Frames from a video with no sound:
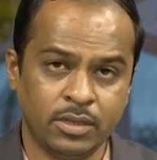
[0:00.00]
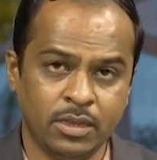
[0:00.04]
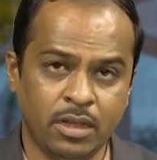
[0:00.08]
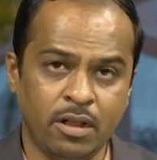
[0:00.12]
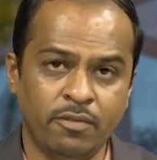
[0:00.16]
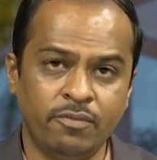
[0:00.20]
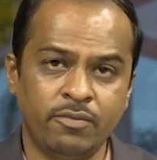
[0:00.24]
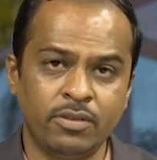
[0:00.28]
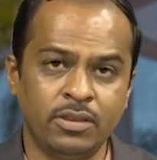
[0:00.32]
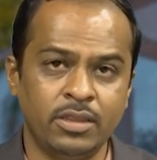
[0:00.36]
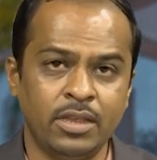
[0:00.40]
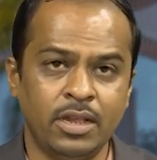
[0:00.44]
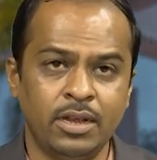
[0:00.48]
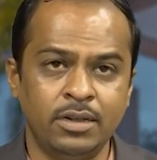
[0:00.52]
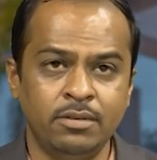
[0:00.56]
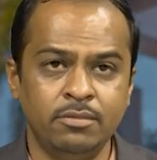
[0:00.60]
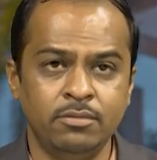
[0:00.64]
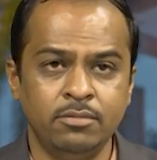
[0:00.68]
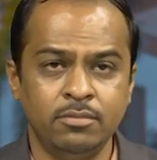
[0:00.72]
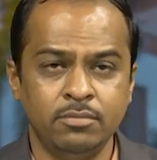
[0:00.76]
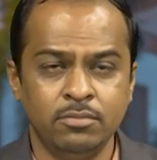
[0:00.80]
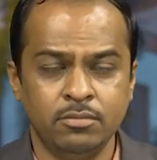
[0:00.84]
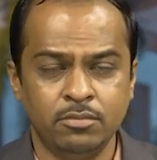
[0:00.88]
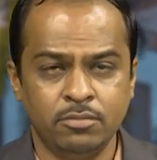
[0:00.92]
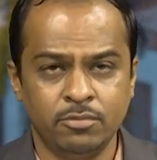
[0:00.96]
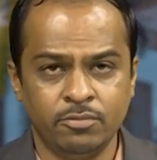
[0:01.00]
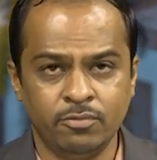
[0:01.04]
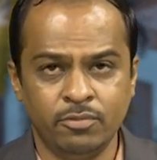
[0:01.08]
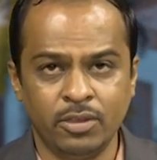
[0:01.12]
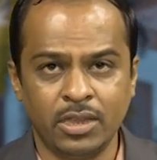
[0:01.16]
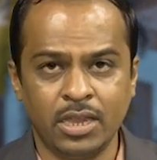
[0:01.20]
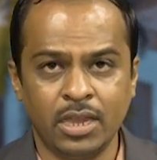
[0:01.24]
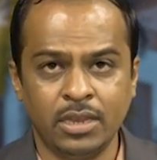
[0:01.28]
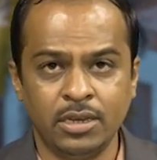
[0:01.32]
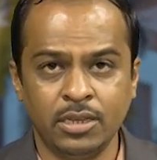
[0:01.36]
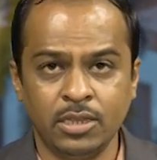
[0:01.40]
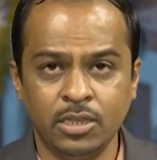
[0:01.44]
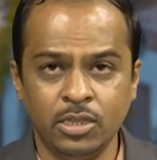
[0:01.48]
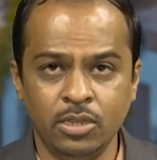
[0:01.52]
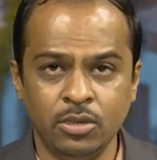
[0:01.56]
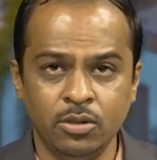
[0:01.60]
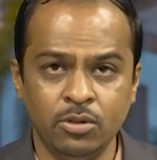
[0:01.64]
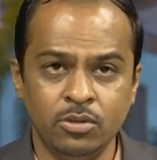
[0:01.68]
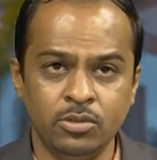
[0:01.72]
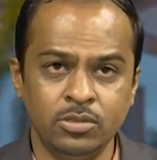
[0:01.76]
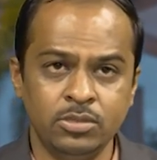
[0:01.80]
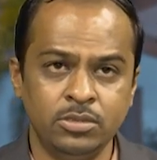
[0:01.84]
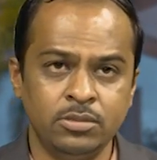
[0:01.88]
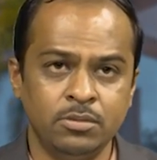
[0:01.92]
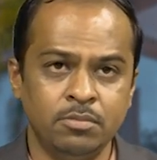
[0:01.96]
After that, we can
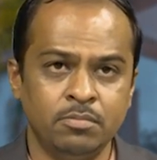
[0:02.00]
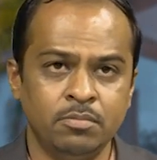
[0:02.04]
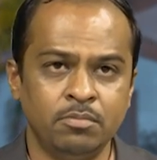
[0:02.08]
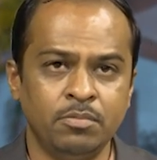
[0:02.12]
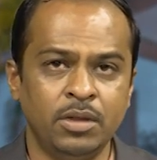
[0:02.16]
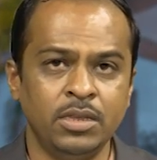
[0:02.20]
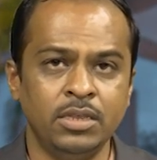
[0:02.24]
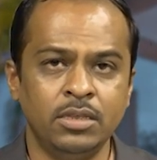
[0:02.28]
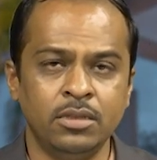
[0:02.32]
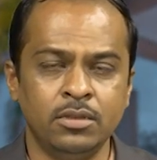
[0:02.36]
use by